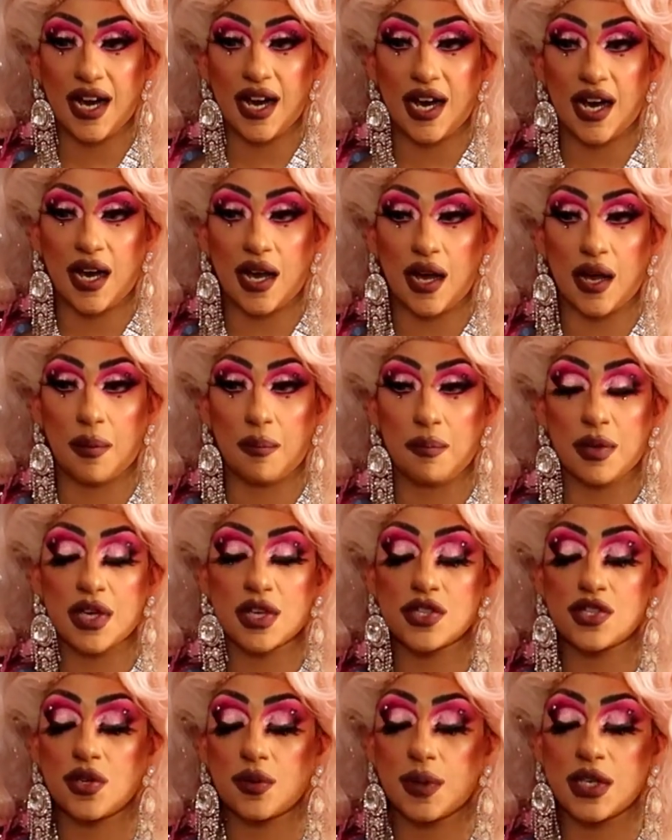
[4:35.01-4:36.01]
um,
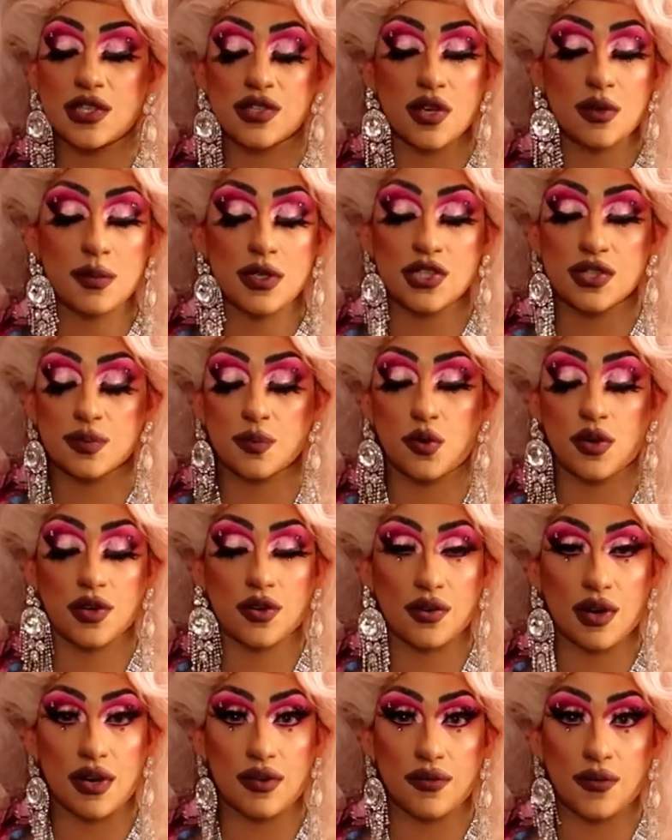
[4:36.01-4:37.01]
because you'll be so much more
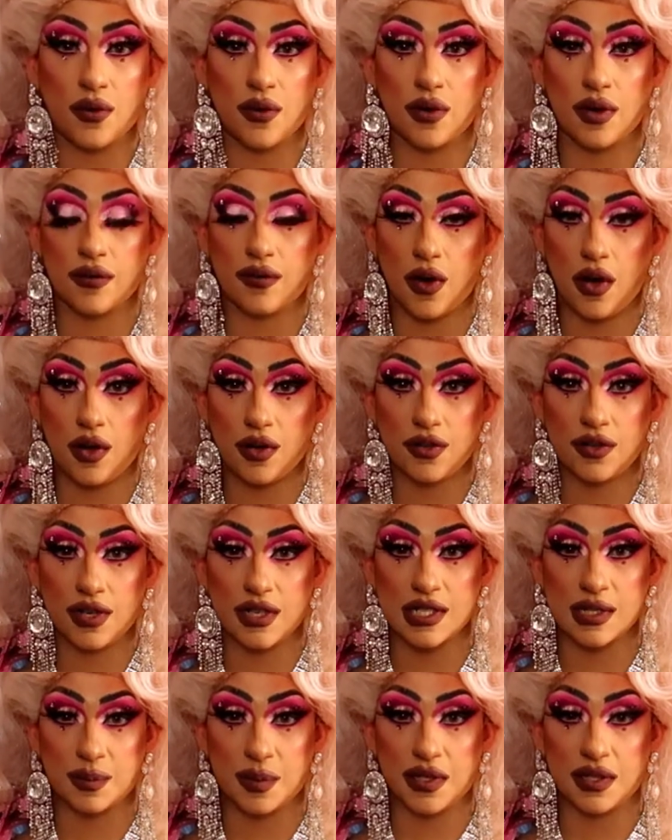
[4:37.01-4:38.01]
grateful of all your
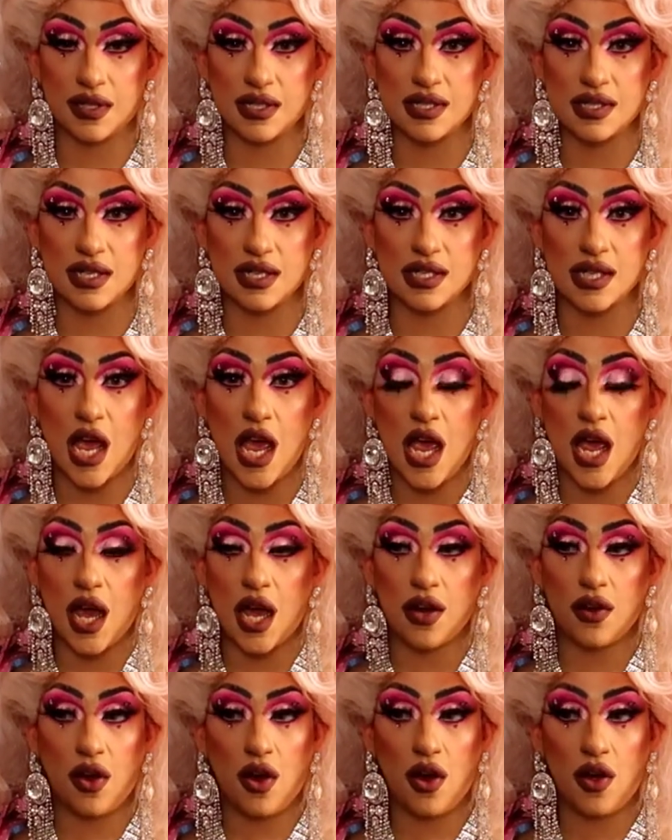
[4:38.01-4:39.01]
experiences
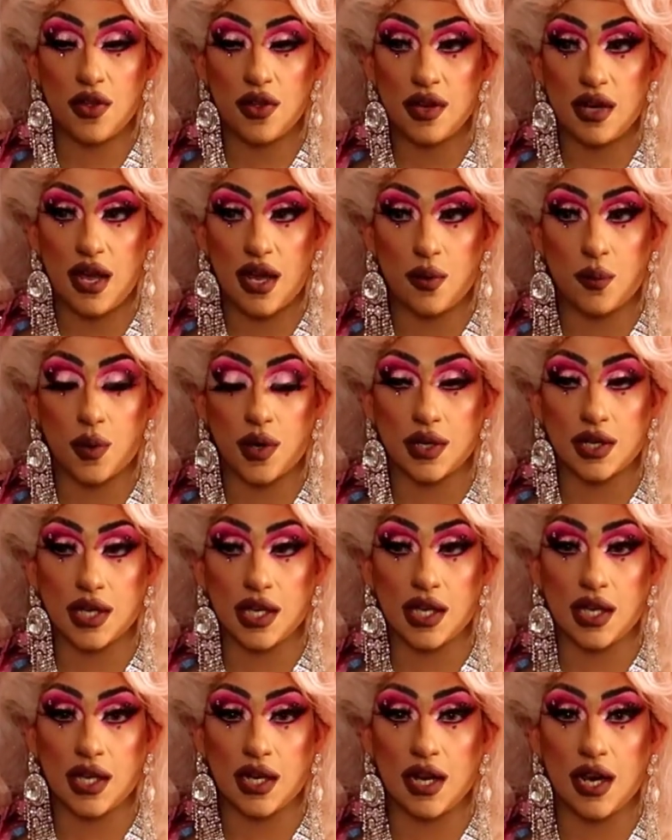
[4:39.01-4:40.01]
and all the
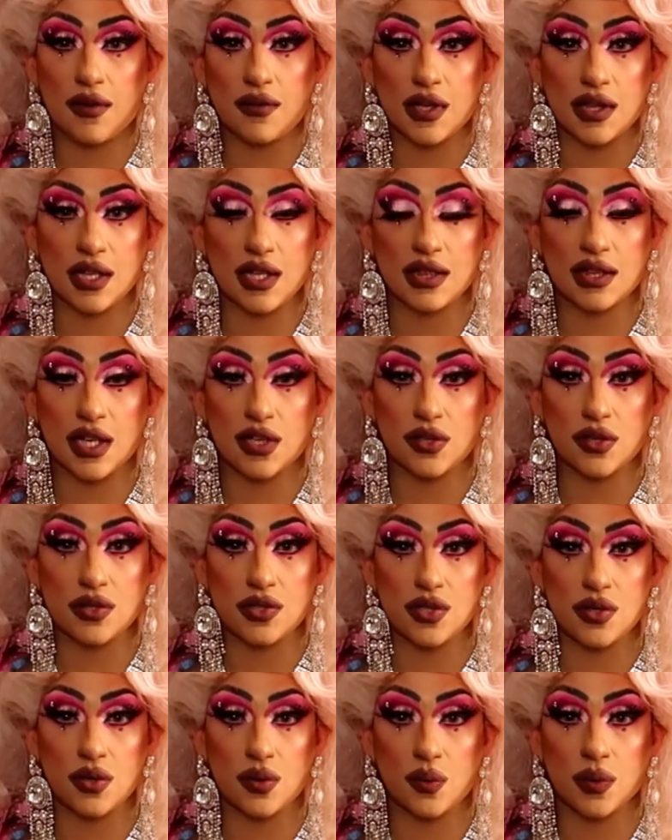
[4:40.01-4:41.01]
networking and everything that you
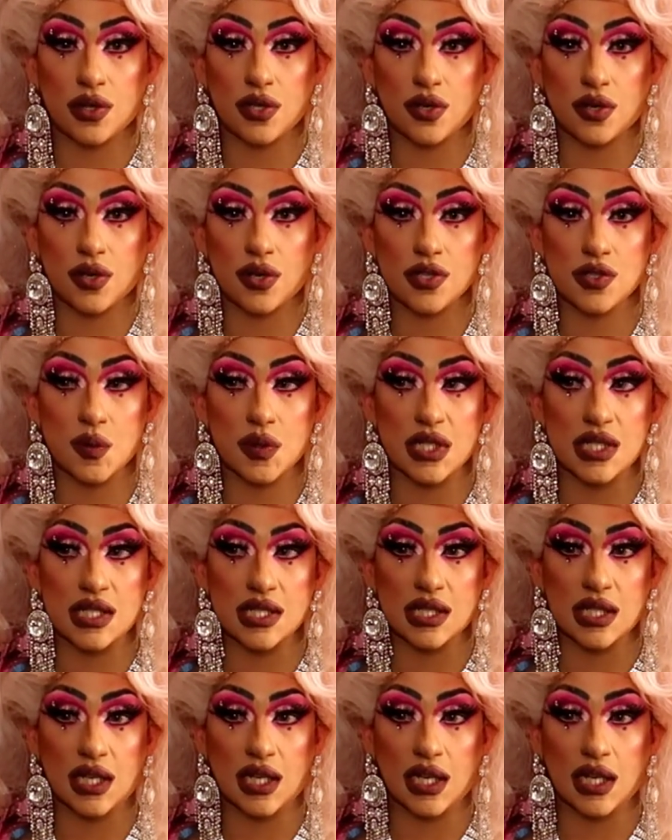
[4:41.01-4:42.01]
do with the girls with the
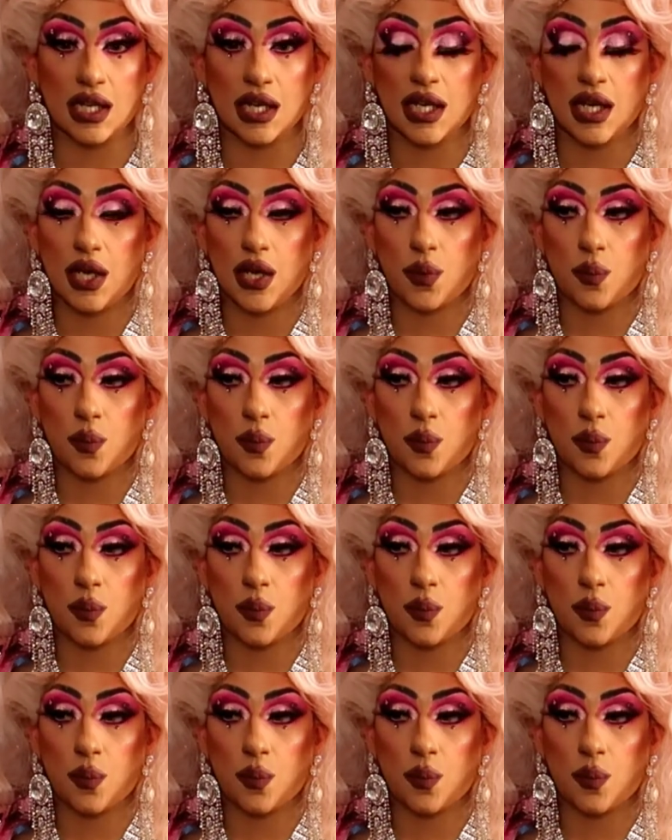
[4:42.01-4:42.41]
scene,